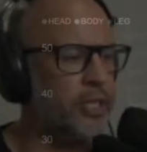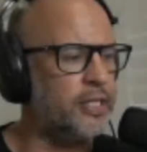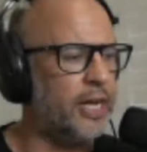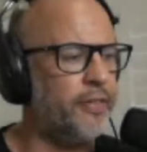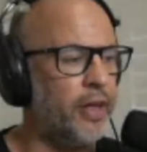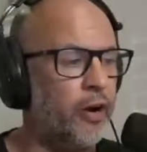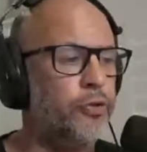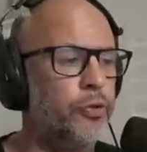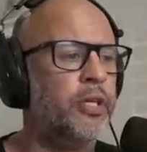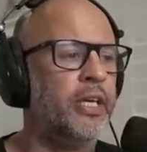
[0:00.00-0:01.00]
say on that, I
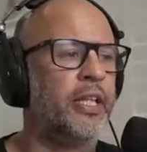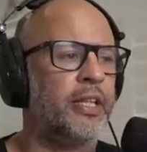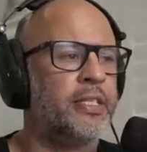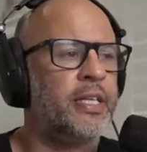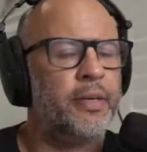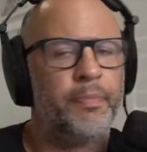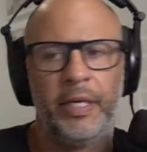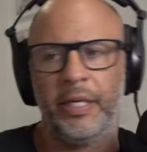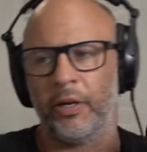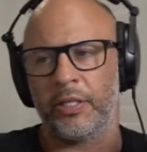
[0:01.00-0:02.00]
do think that that's going to
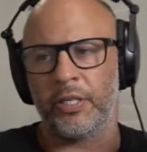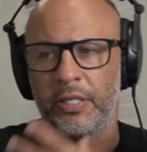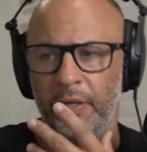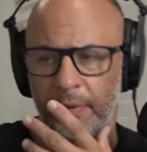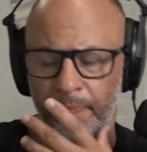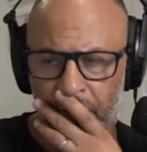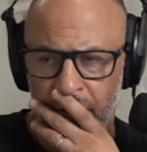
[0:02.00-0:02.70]
be like just the